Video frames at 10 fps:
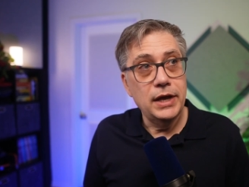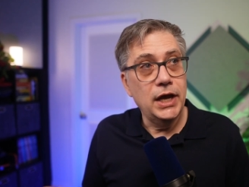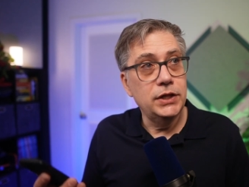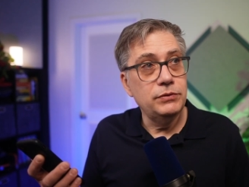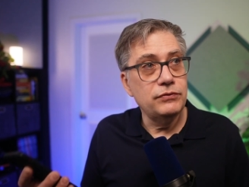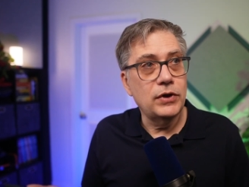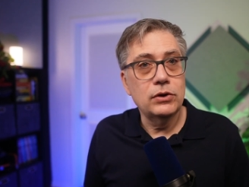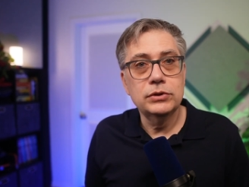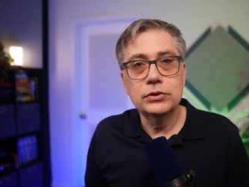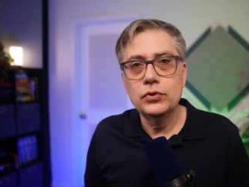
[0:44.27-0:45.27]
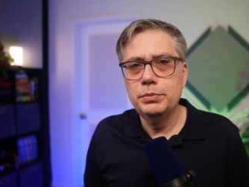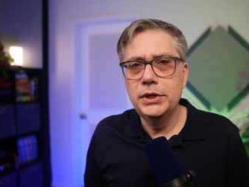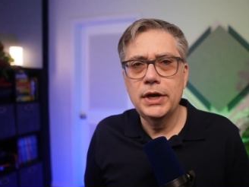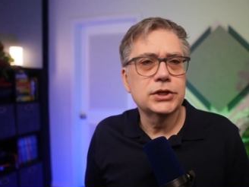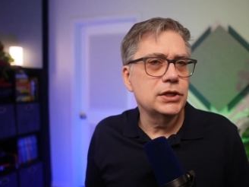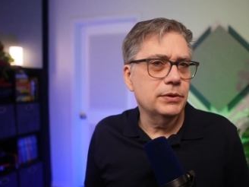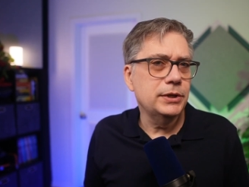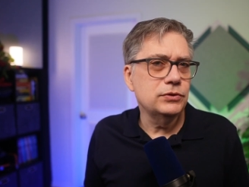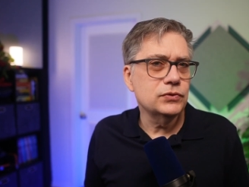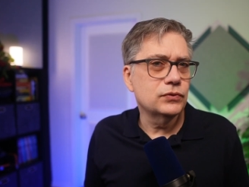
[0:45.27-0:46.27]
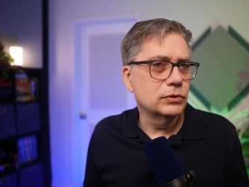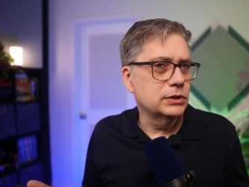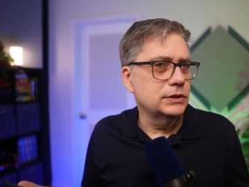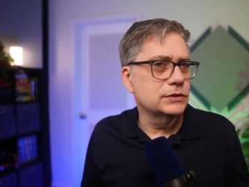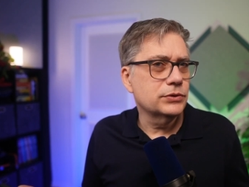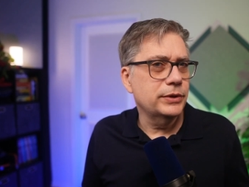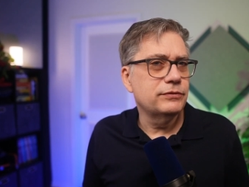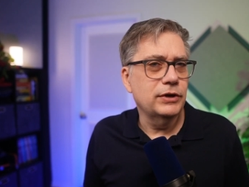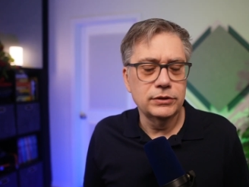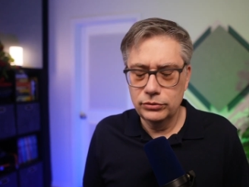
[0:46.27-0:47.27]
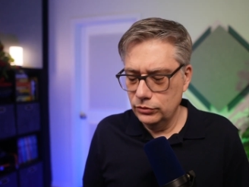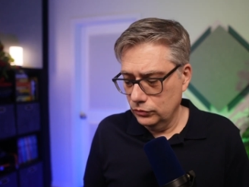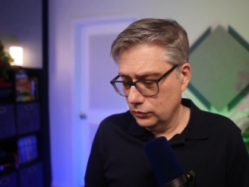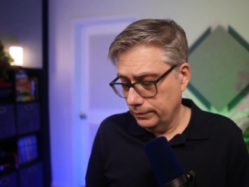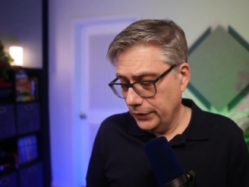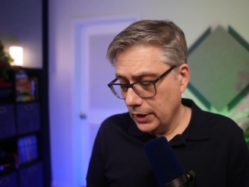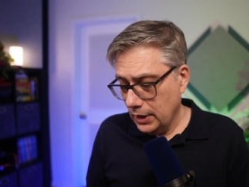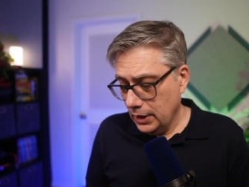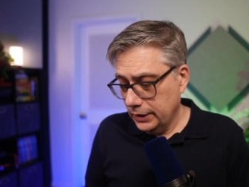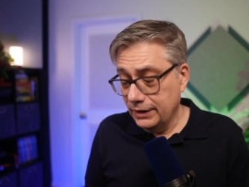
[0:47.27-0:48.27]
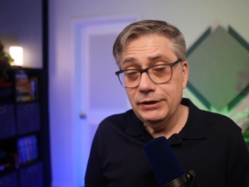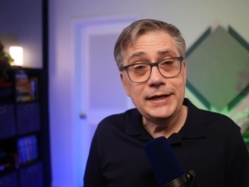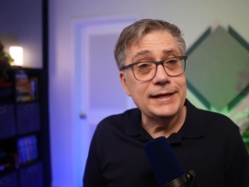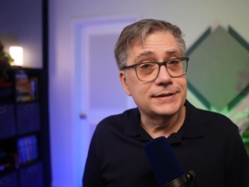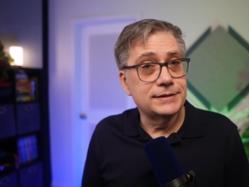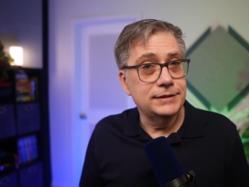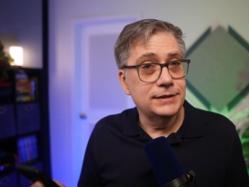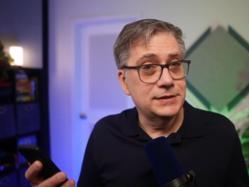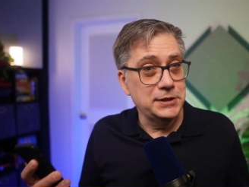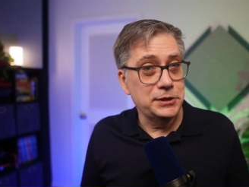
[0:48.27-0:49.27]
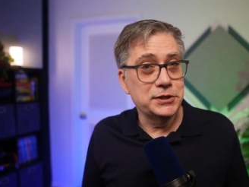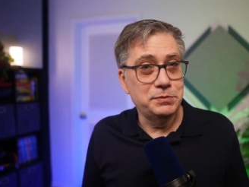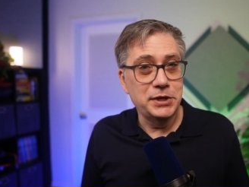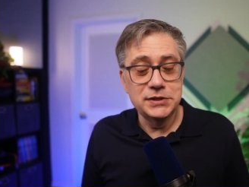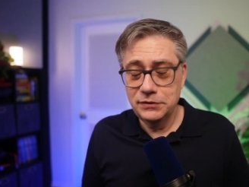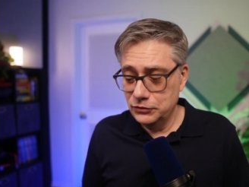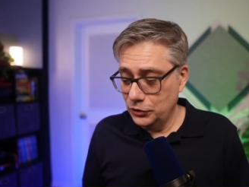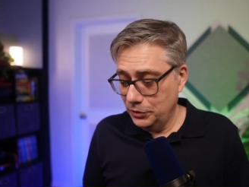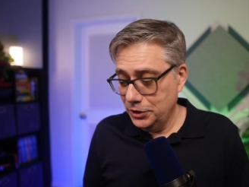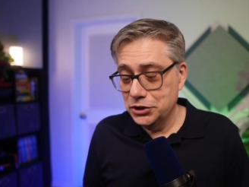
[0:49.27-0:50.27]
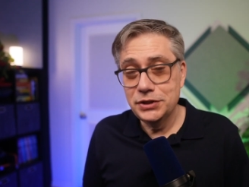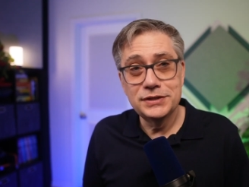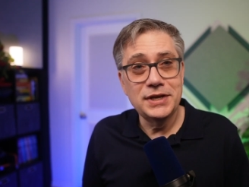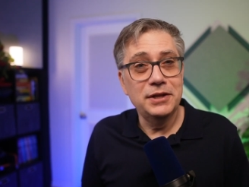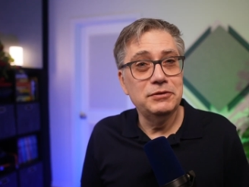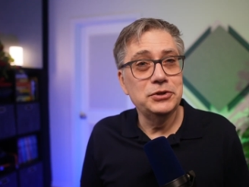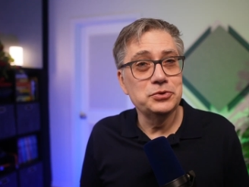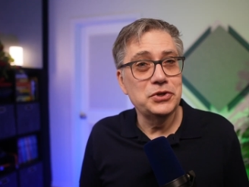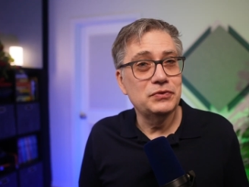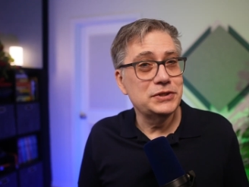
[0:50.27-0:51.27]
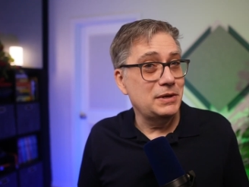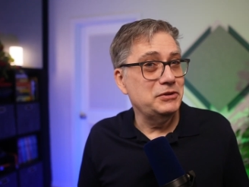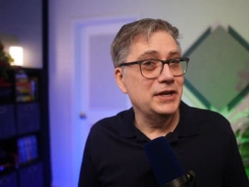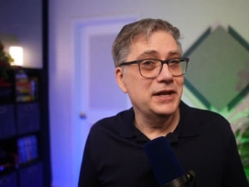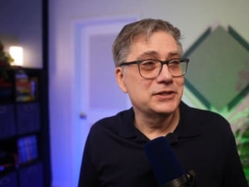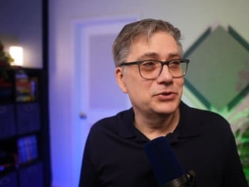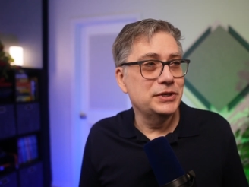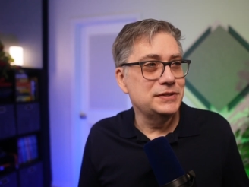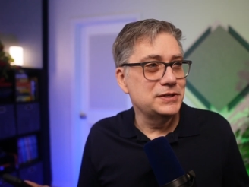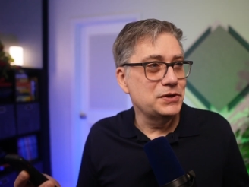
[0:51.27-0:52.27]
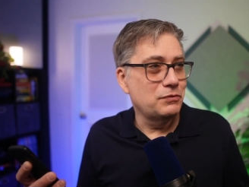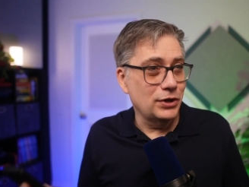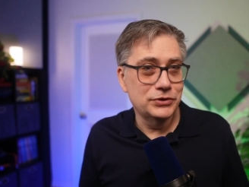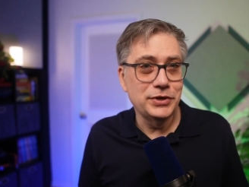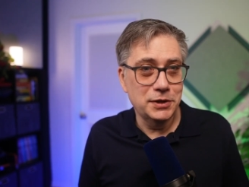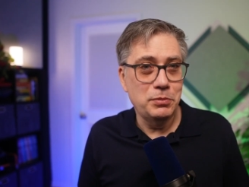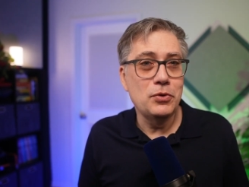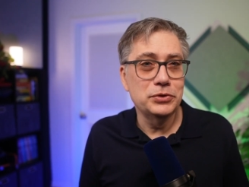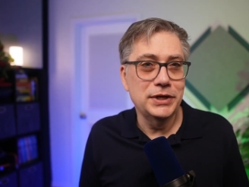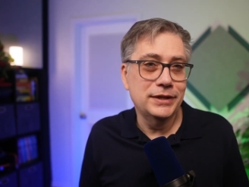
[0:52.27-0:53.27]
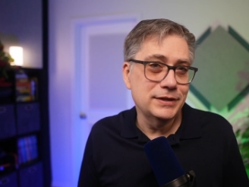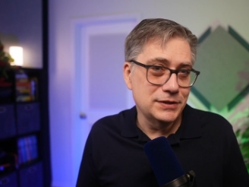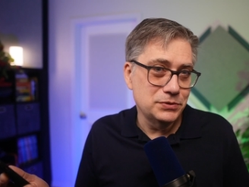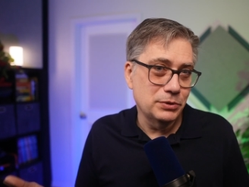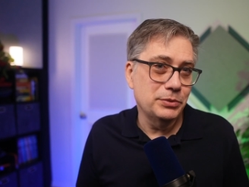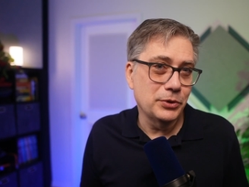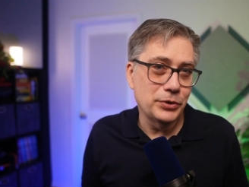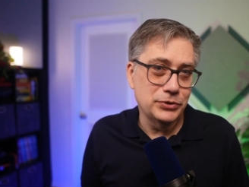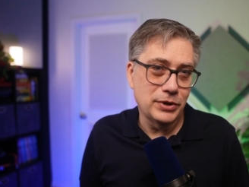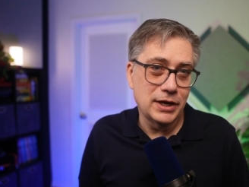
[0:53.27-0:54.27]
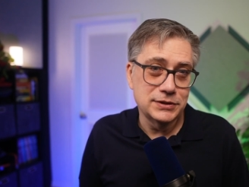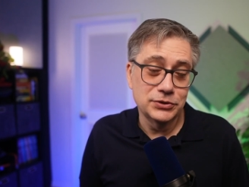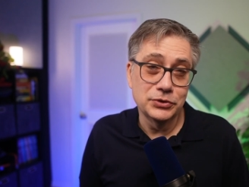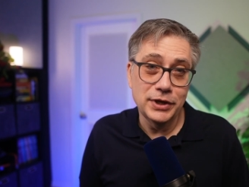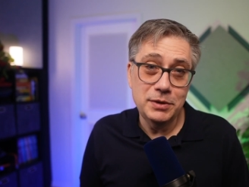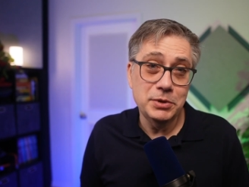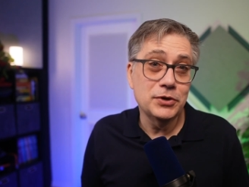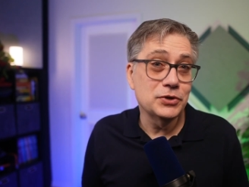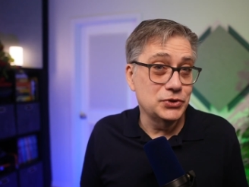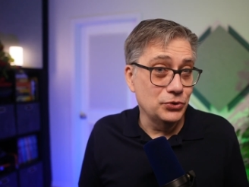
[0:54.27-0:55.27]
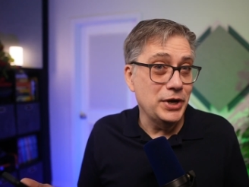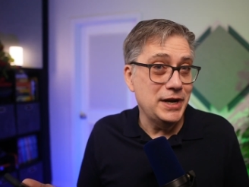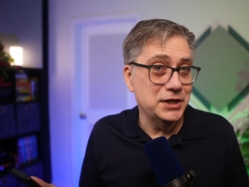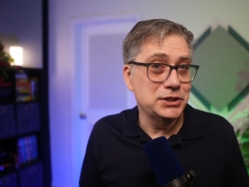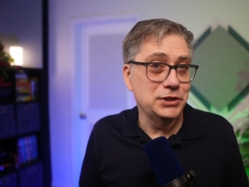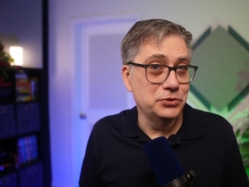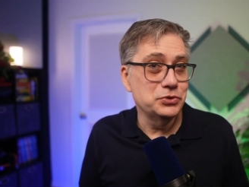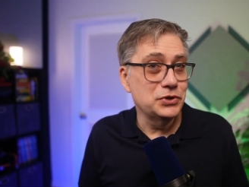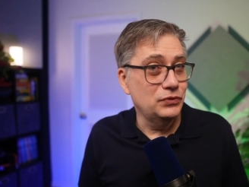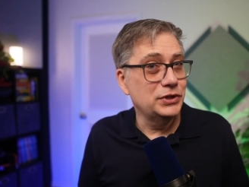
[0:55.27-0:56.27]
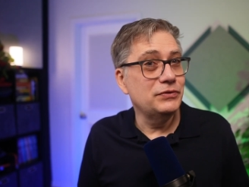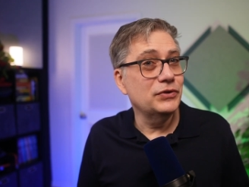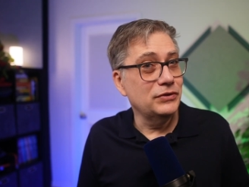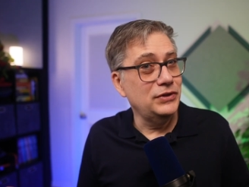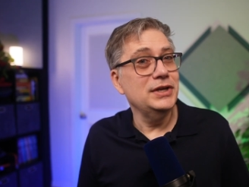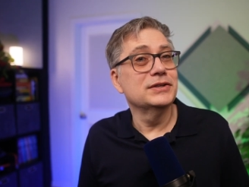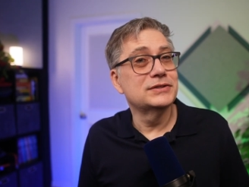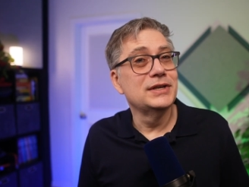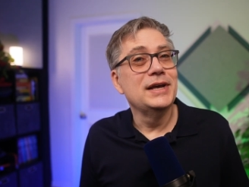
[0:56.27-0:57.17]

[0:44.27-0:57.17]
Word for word: and we found it to be actually quite useful. It is quite fun to use. Nevertheless, it's still expensive, so the question is can we use it for something else, or is this a one trick pony? And this is what we're going to answer today because you can actually use it for different things.